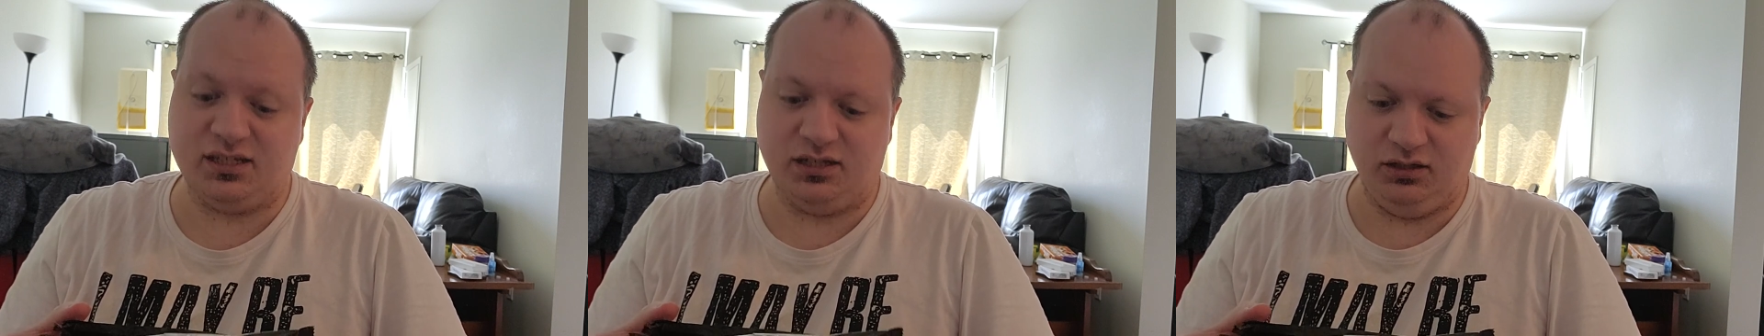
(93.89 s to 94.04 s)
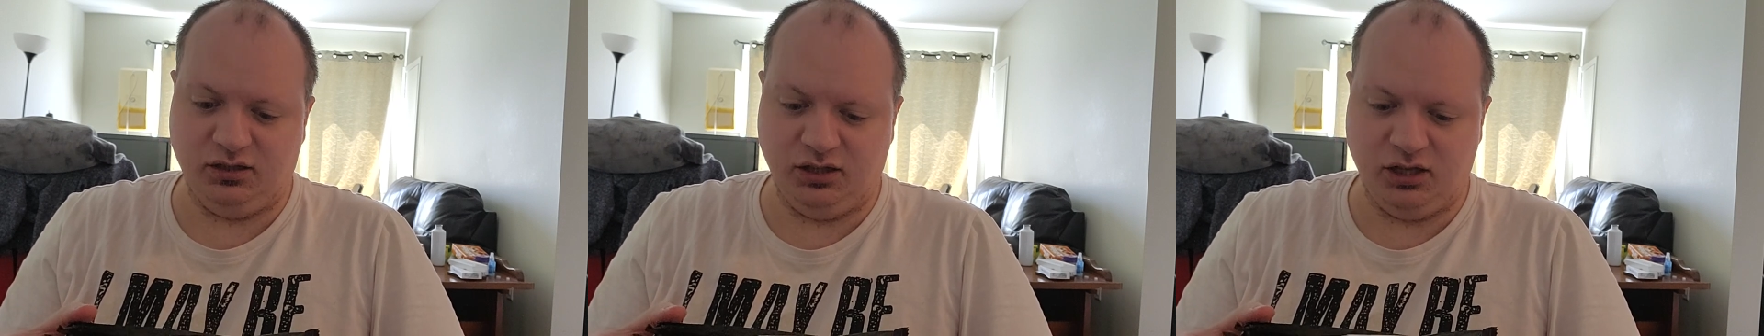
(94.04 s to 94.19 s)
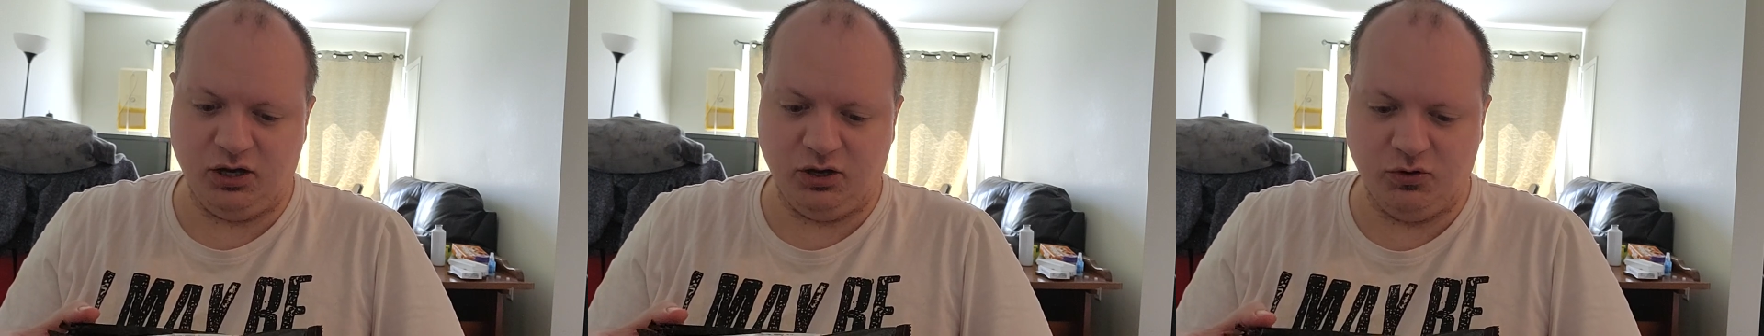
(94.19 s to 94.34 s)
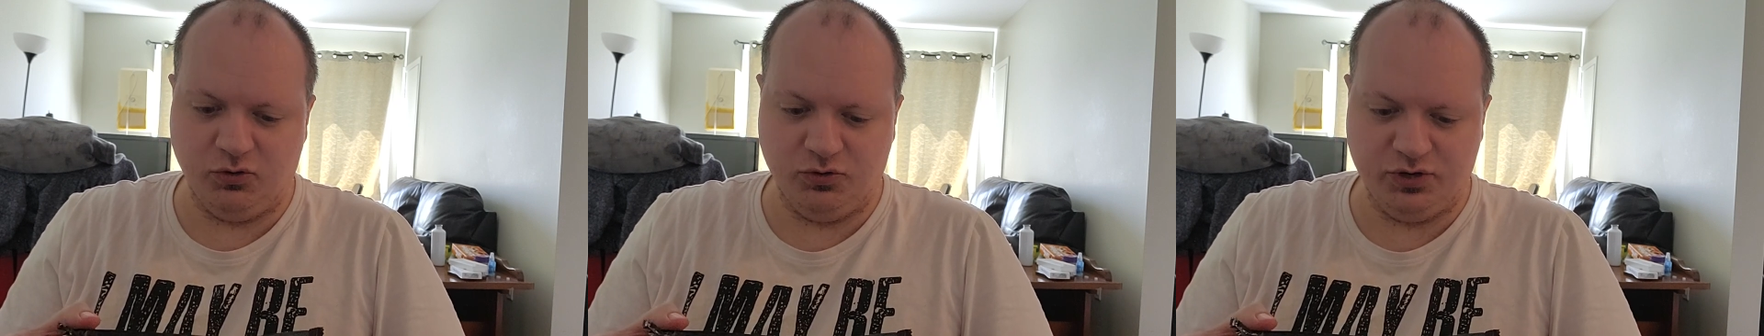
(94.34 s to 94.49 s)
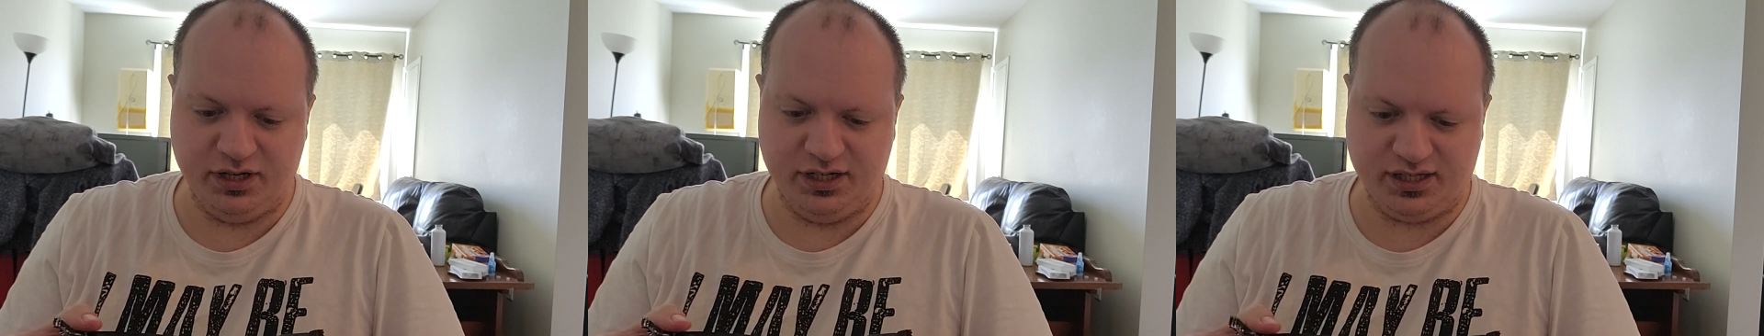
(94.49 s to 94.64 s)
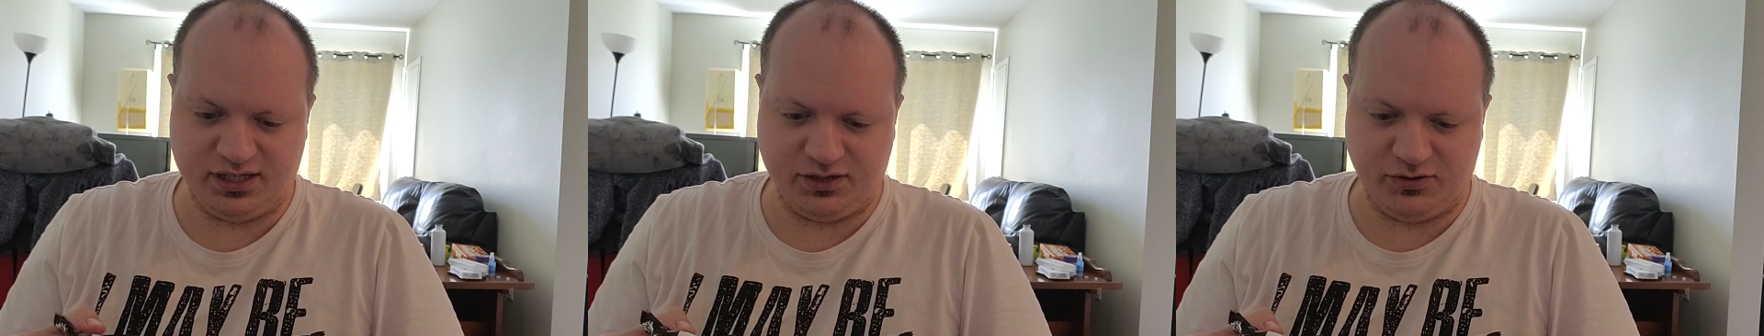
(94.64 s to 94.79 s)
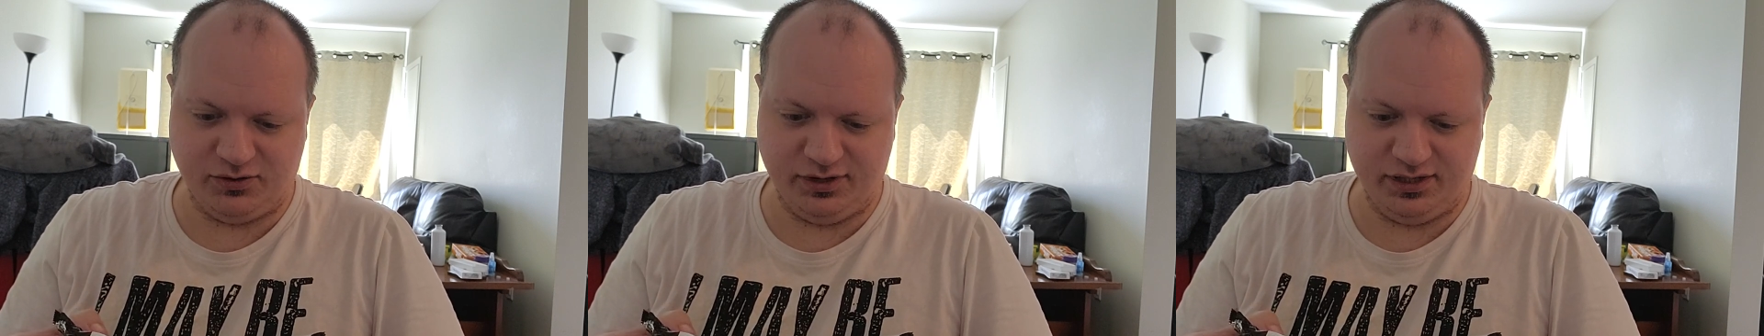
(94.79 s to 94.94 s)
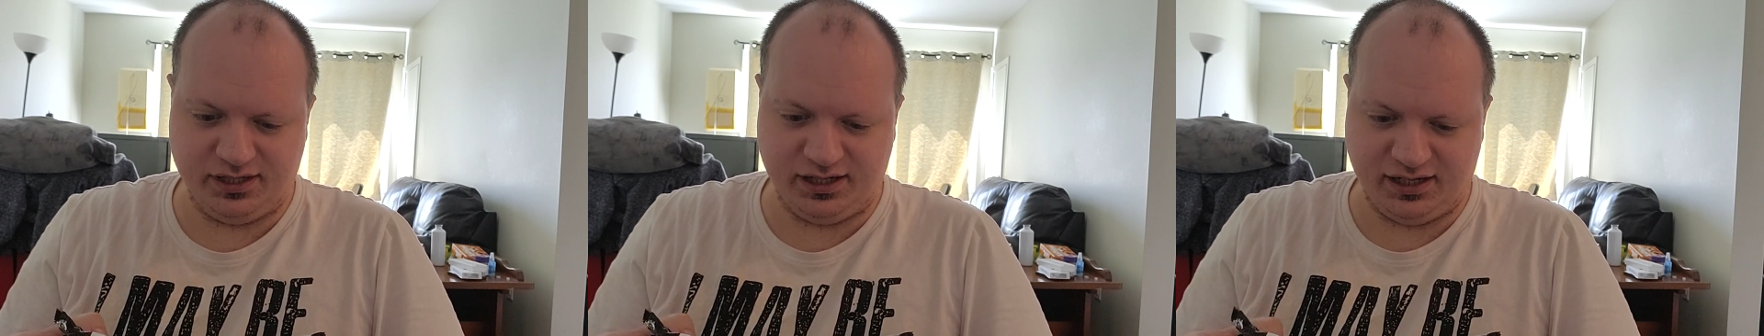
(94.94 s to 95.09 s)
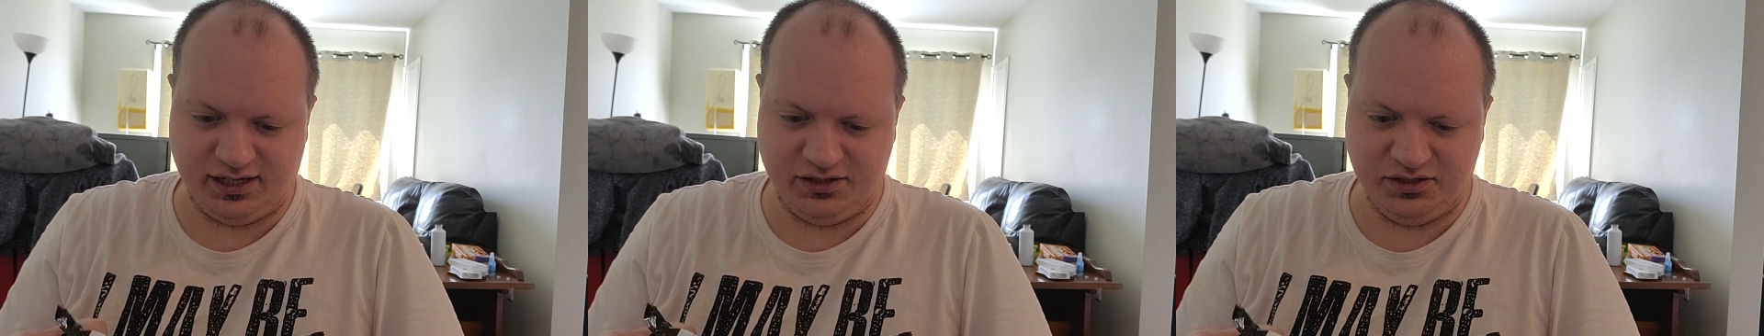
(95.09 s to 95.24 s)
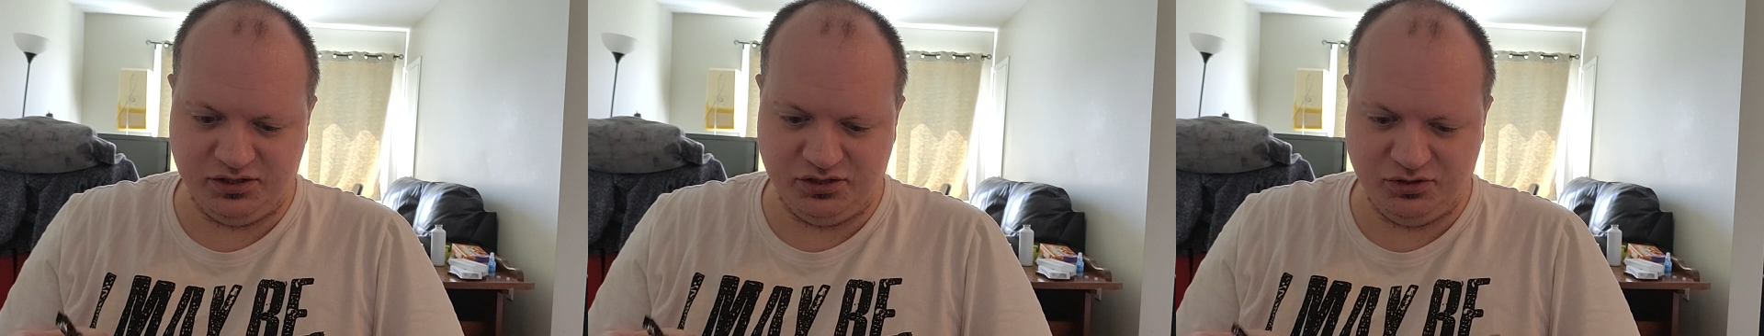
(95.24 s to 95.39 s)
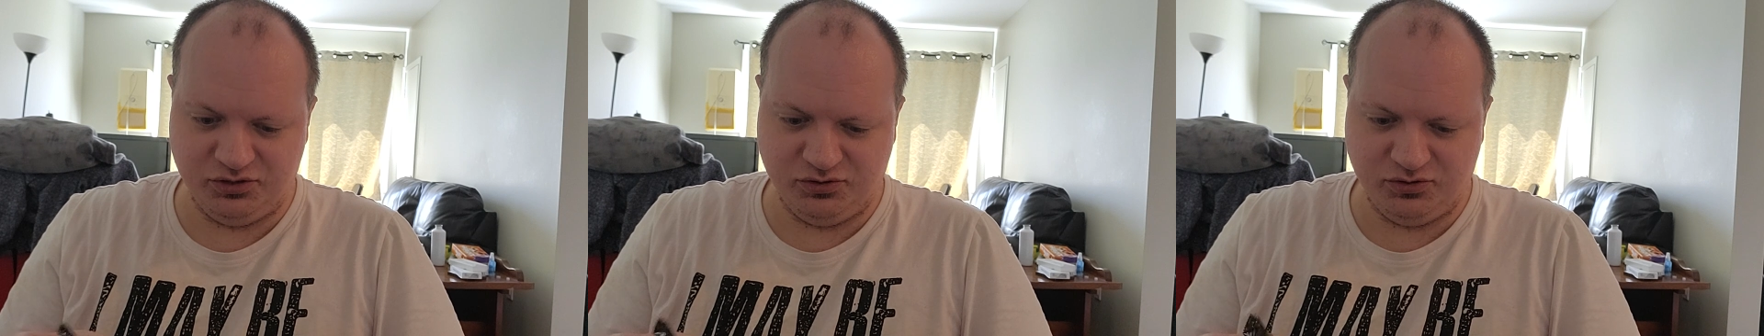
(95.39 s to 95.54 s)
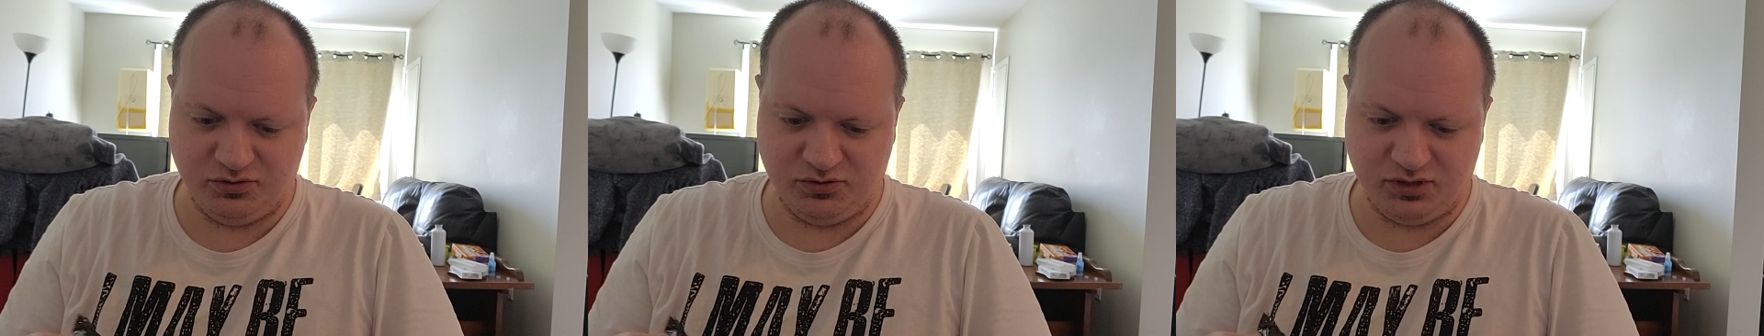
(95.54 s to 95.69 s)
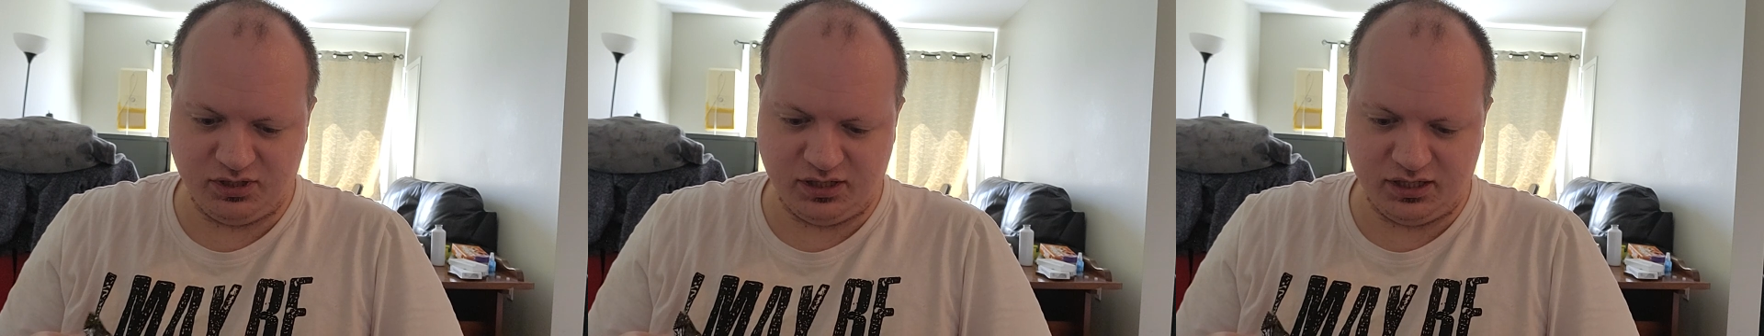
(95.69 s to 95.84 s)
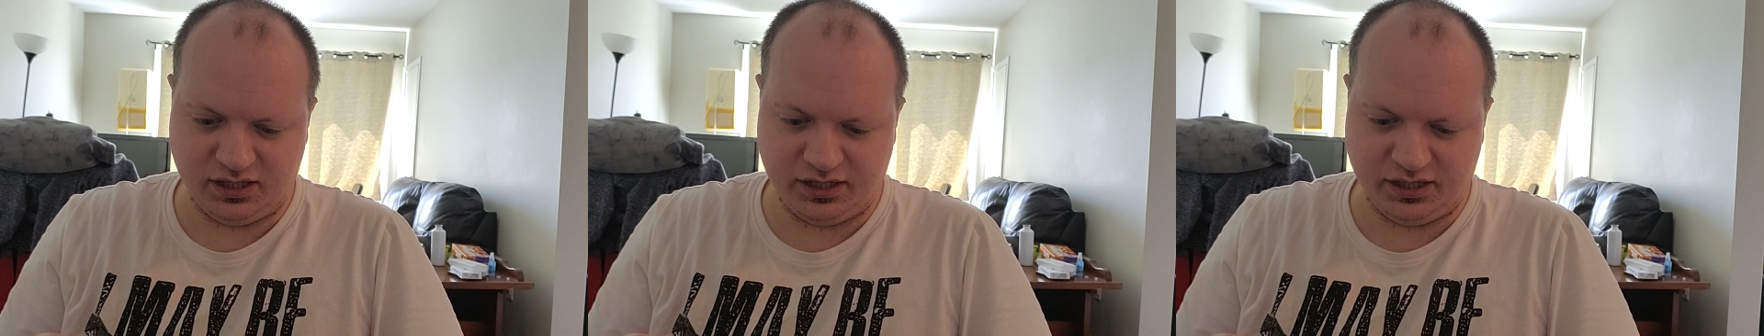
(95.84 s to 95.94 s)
alone is going to undo